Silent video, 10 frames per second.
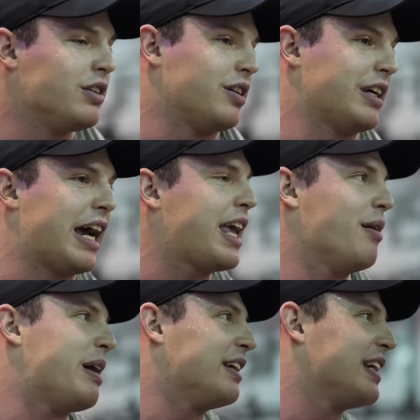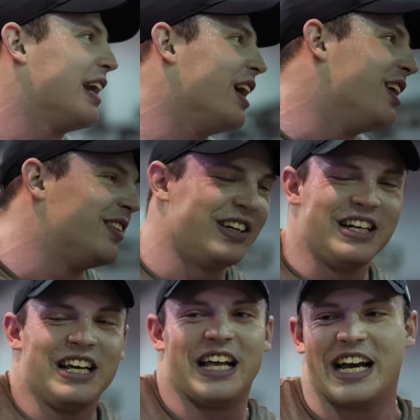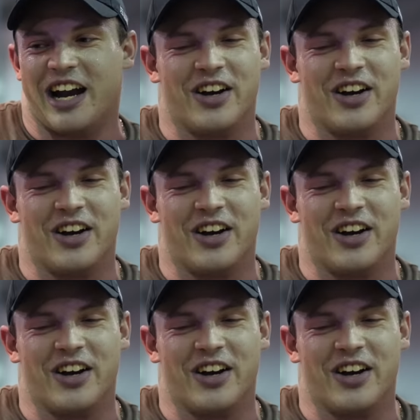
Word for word: So I was like, I can't pass that up. No, fuck like, no.